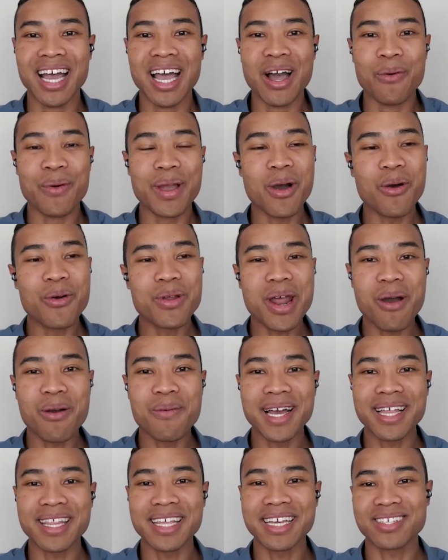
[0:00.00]
We all know
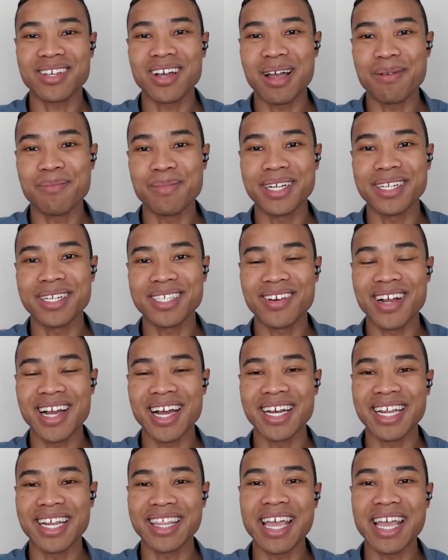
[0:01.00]
about the excitement
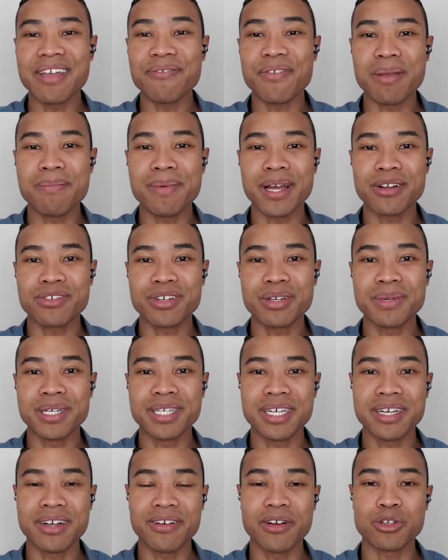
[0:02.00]
surrounding the EV battery
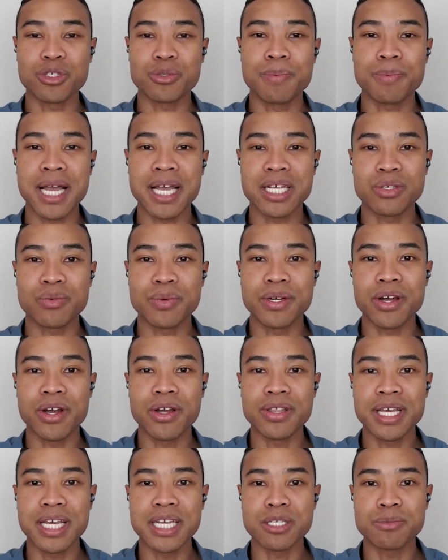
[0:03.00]
material space. We know
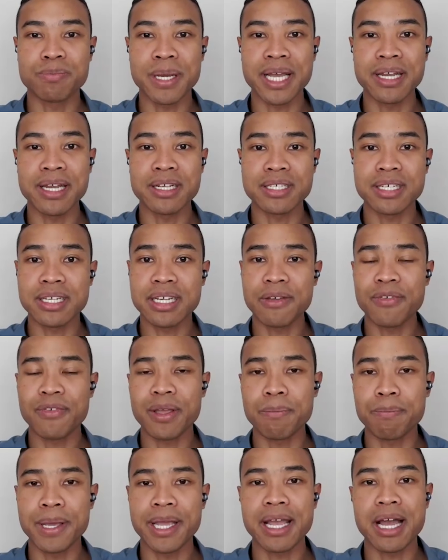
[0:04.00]
there's been a
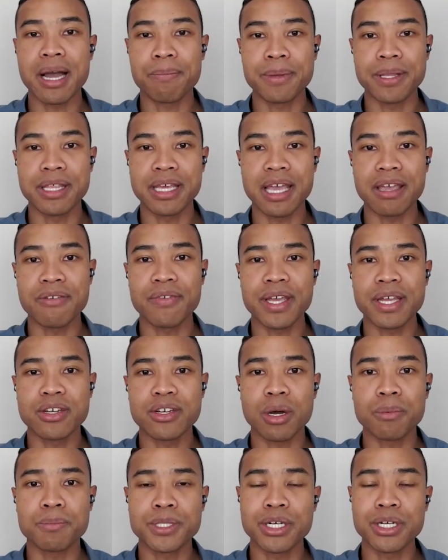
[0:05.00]
significant pickup in the EV
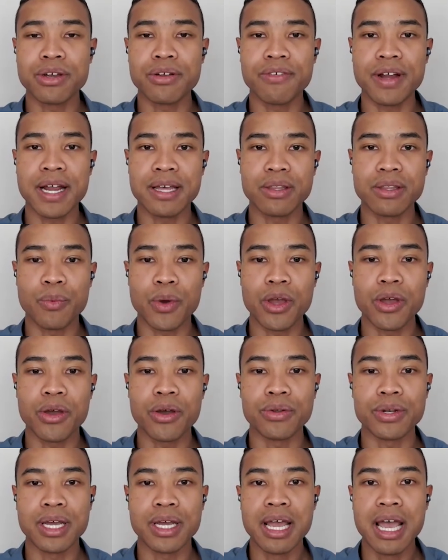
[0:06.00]
adoption around the world.